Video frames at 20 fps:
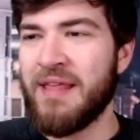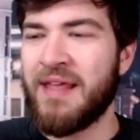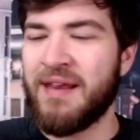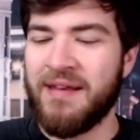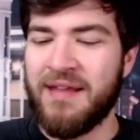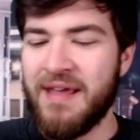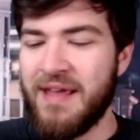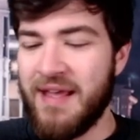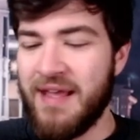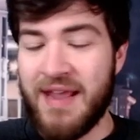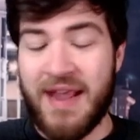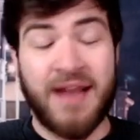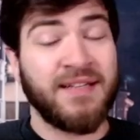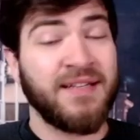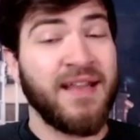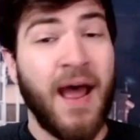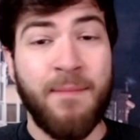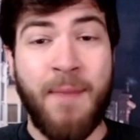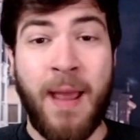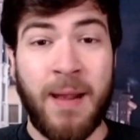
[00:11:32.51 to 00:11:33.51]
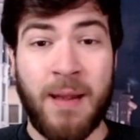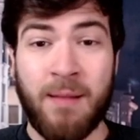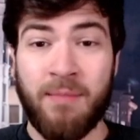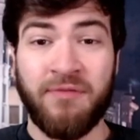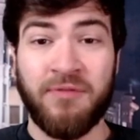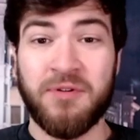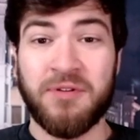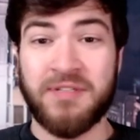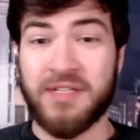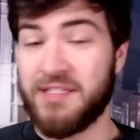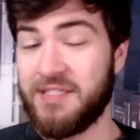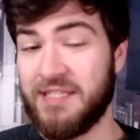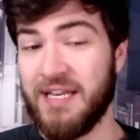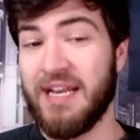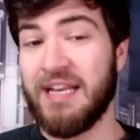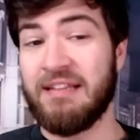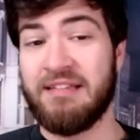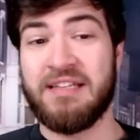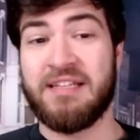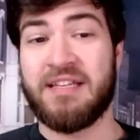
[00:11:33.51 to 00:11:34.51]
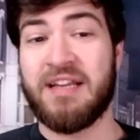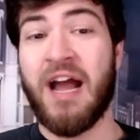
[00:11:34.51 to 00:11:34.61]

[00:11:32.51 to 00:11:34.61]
And it's not Matt Eberflus that's sitting in these